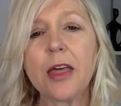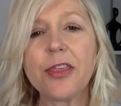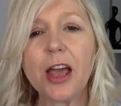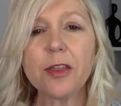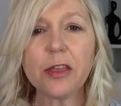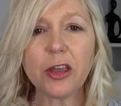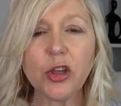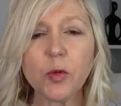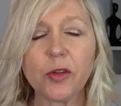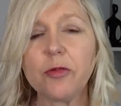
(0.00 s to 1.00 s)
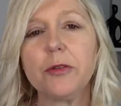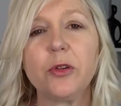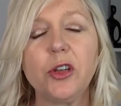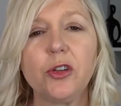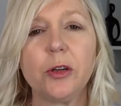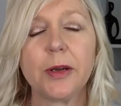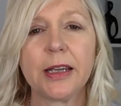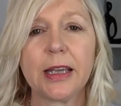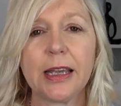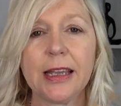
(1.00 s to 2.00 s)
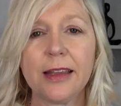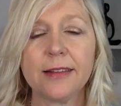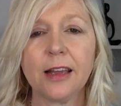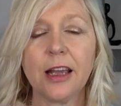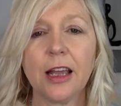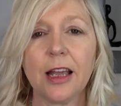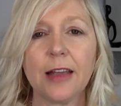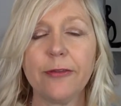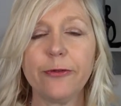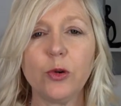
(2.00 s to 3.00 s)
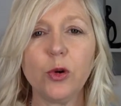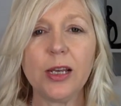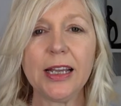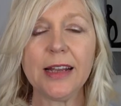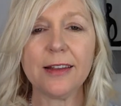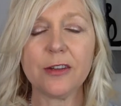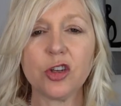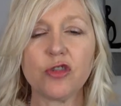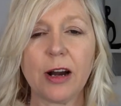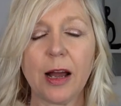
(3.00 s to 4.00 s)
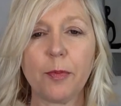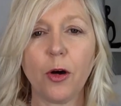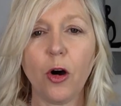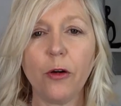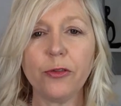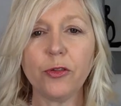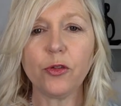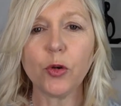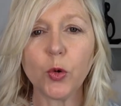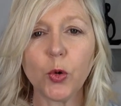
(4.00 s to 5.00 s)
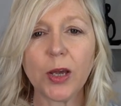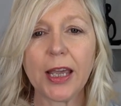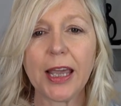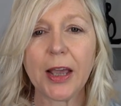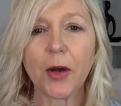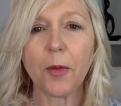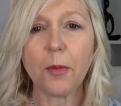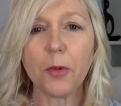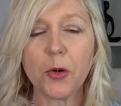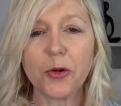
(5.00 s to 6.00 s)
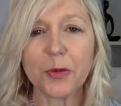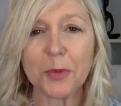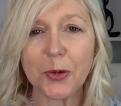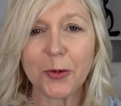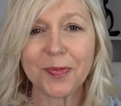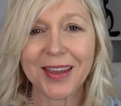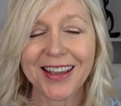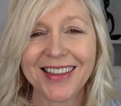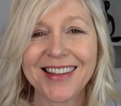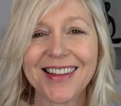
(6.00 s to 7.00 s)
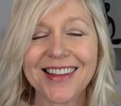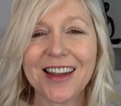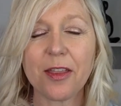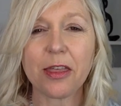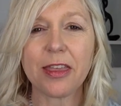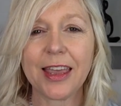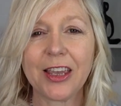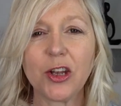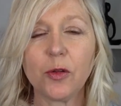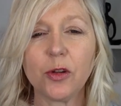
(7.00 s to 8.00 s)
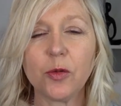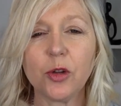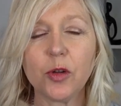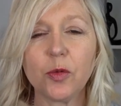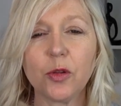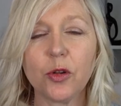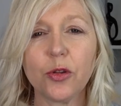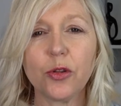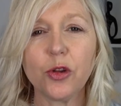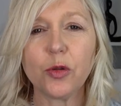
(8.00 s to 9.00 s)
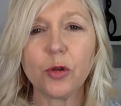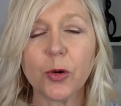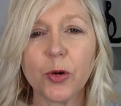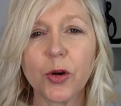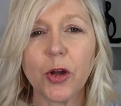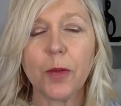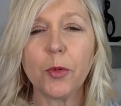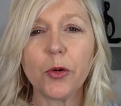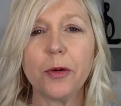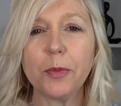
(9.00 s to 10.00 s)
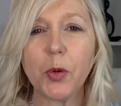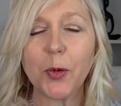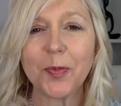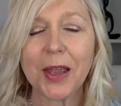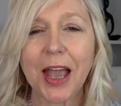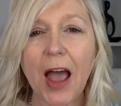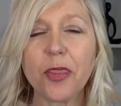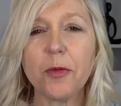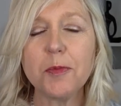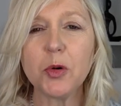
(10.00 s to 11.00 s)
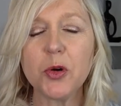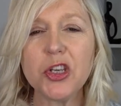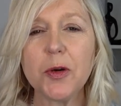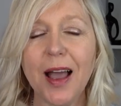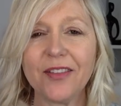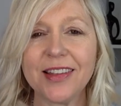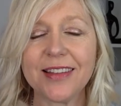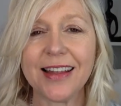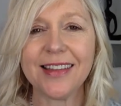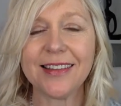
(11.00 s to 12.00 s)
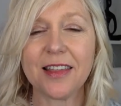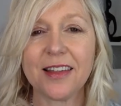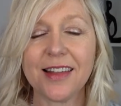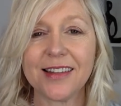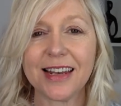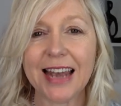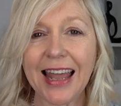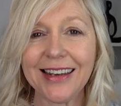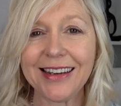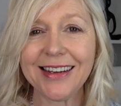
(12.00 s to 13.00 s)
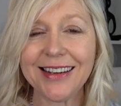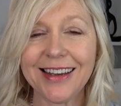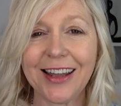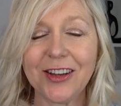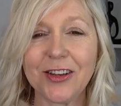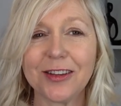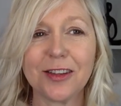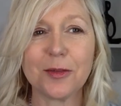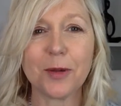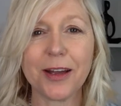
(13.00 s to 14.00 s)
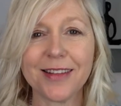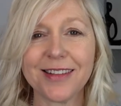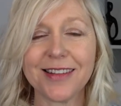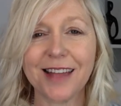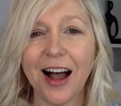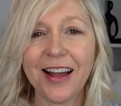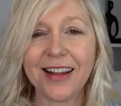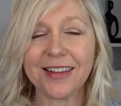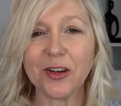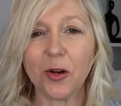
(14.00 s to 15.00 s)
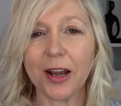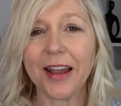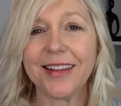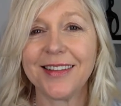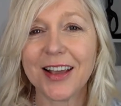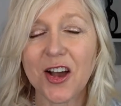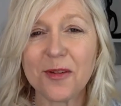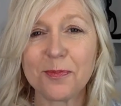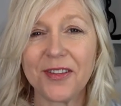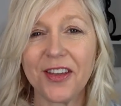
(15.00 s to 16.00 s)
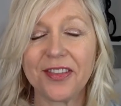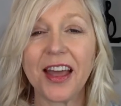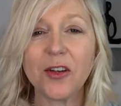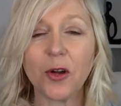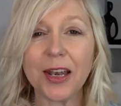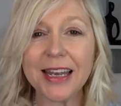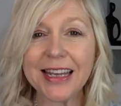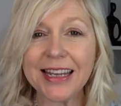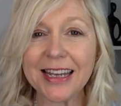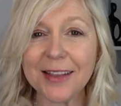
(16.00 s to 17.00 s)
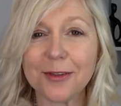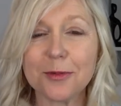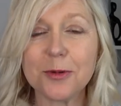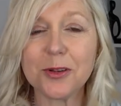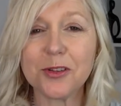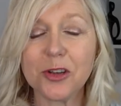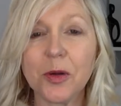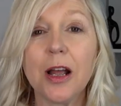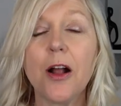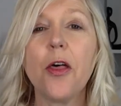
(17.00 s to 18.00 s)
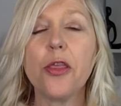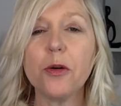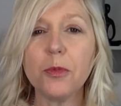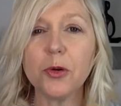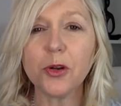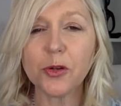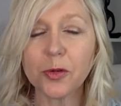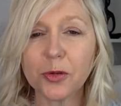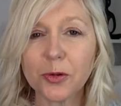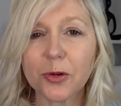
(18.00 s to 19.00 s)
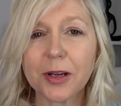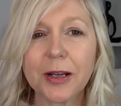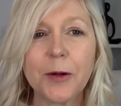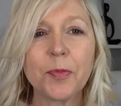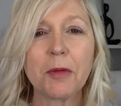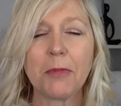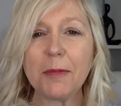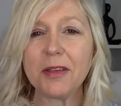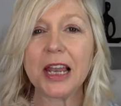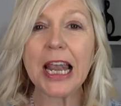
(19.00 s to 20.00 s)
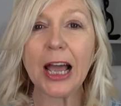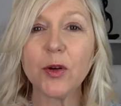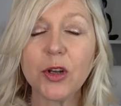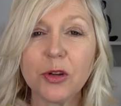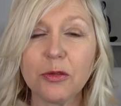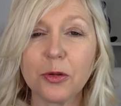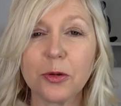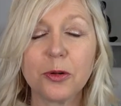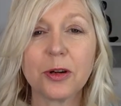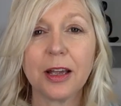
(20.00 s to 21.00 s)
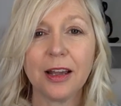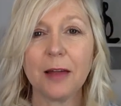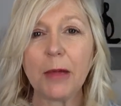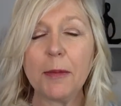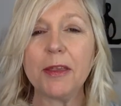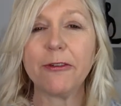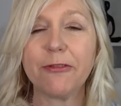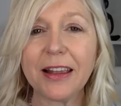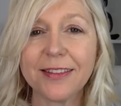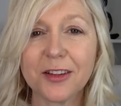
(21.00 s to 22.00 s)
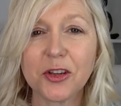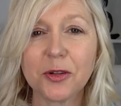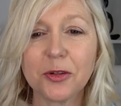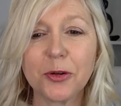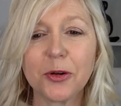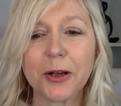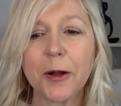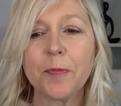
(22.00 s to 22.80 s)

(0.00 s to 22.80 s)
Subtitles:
The other thing you want to avoid doing is falling into the trap of talking more and more. This is another thing, you talk more and more. And the more you have a sense that this isn't landing and that the person's eyes are not lighting up and that they're not leaning in towards you, the more you talk. Maybe the louder you talk, maybe the faster you talk.